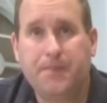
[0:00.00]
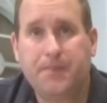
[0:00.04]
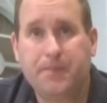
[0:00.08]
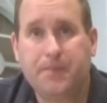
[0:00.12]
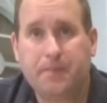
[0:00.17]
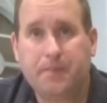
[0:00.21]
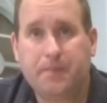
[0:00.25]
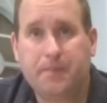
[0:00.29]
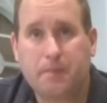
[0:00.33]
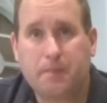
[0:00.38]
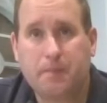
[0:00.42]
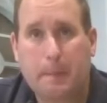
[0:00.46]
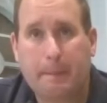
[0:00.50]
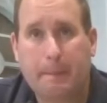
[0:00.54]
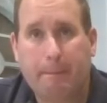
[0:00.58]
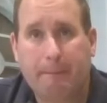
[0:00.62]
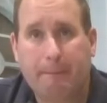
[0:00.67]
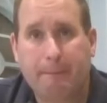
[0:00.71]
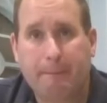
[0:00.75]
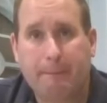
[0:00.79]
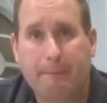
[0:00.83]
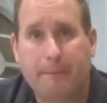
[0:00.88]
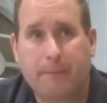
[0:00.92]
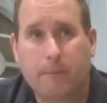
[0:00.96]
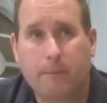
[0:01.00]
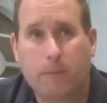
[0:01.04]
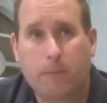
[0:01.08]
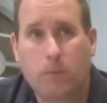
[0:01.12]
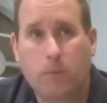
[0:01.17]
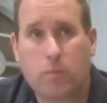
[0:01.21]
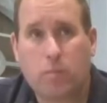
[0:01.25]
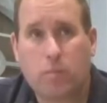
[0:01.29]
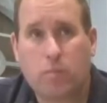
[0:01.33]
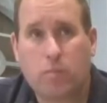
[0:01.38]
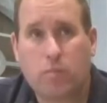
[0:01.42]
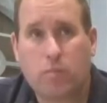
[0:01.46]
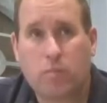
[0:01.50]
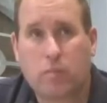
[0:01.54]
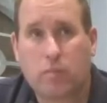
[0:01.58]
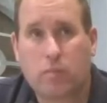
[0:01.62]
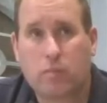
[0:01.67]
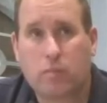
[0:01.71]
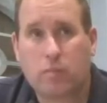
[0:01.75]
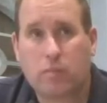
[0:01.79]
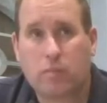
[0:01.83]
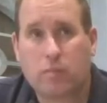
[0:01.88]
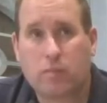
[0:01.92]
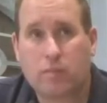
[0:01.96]

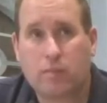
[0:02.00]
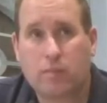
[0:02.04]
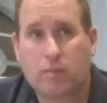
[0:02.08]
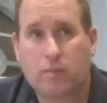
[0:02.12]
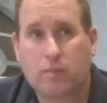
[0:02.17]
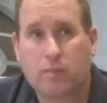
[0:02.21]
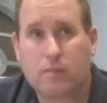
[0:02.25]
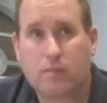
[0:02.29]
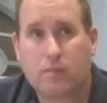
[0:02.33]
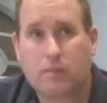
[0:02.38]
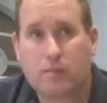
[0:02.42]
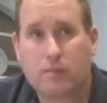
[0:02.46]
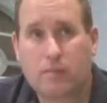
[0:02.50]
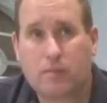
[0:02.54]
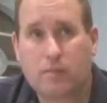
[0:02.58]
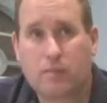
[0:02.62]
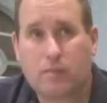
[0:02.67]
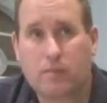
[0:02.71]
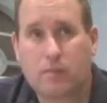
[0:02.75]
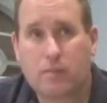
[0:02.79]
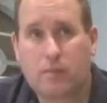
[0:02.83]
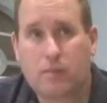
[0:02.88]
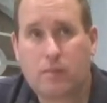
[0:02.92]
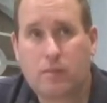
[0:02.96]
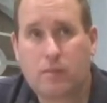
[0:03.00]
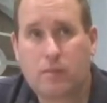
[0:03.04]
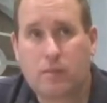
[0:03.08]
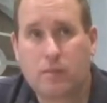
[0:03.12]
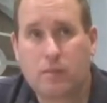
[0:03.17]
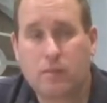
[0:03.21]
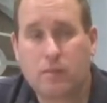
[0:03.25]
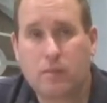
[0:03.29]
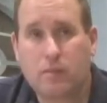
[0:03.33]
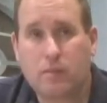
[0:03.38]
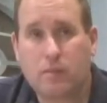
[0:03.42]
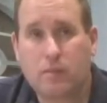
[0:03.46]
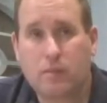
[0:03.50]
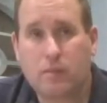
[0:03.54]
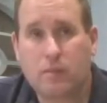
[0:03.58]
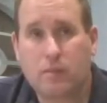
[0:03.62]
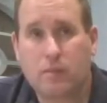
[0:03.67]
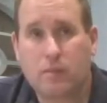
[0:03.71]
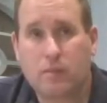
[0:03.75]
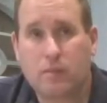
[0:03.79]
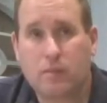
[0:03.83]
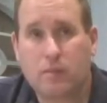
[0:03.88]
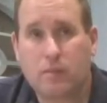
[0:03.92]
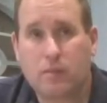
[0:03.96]

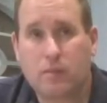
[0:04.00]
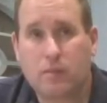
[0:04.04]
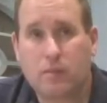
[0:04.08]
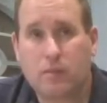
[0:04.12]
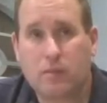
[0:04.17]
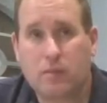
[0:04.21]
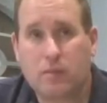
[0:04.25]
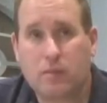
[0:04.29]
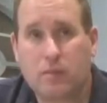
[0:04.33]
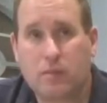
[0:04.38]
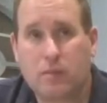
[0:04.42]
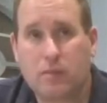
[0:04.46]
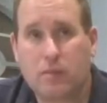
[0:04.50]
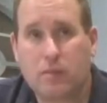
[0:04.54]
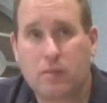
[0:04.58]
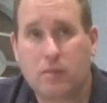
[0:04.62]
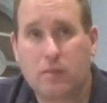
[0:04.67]
[no speech]